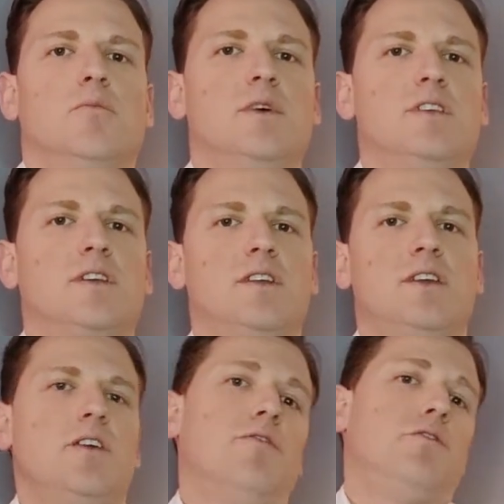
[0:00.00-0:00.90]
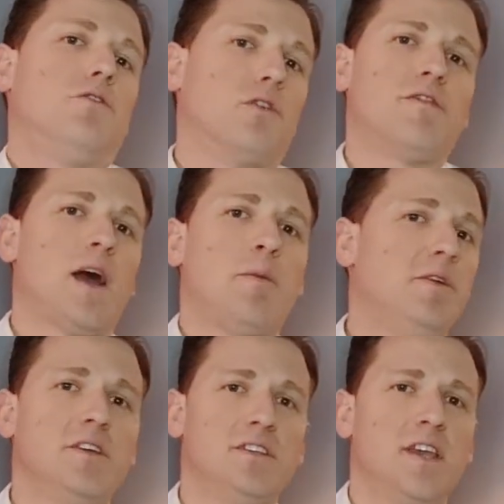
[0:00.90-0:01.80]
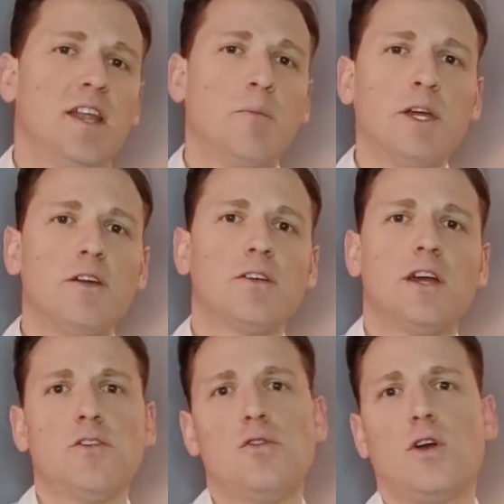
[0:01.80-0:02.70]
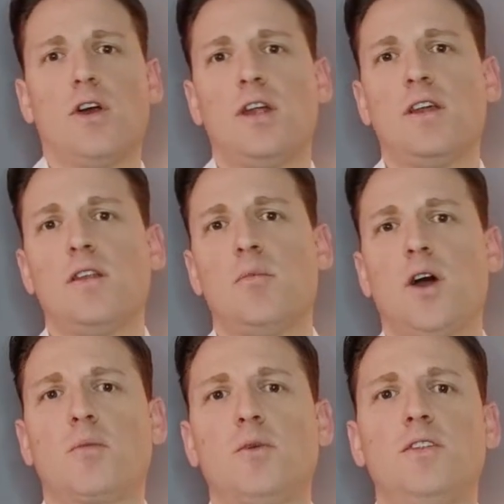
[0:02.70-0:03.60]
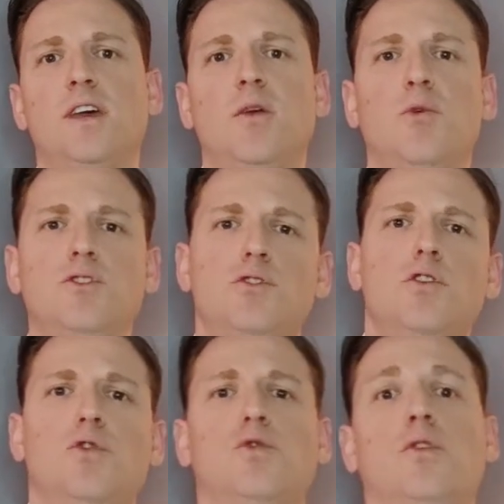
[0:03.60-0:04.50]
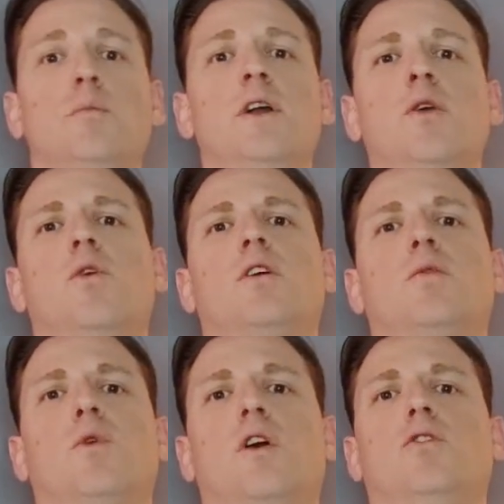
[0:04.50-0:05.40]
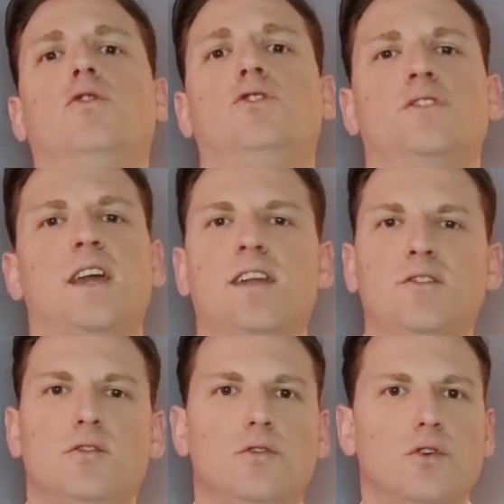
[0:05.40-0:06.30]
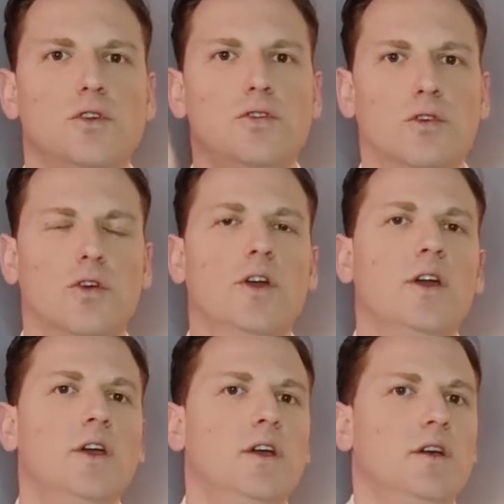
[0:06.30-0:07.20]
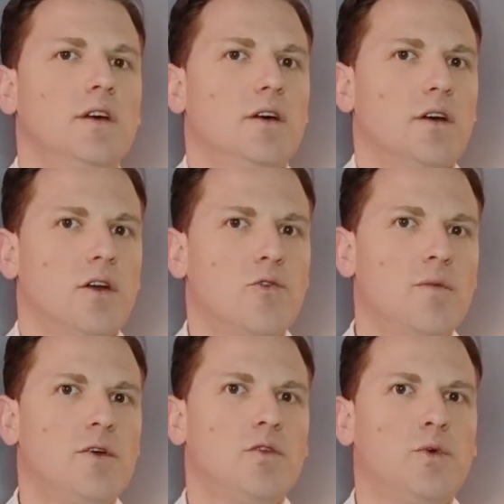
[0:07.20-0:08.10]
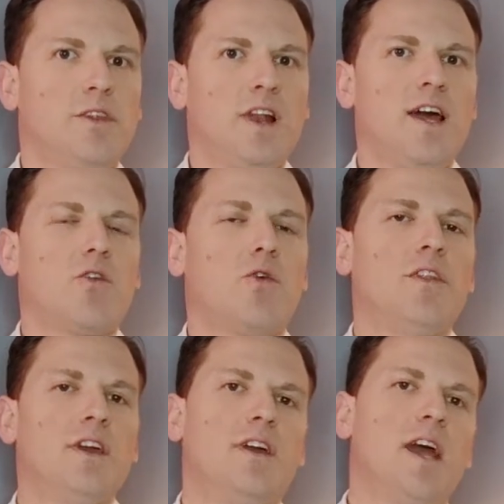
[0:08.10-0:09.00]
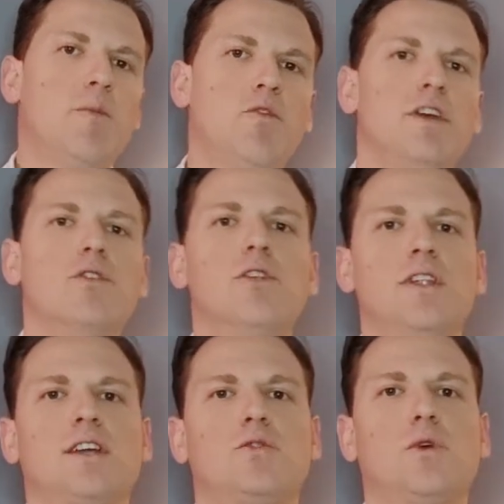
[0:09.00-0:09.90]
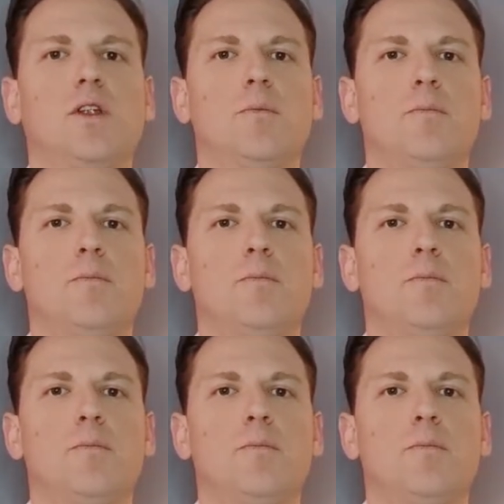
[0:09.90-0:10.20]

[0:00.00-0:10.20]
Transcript: Basically, if your family is getting bigger and you are in an apartment and wish to go to a bigger one, well, you just cancel your agreement with the landlord there and move into the next one.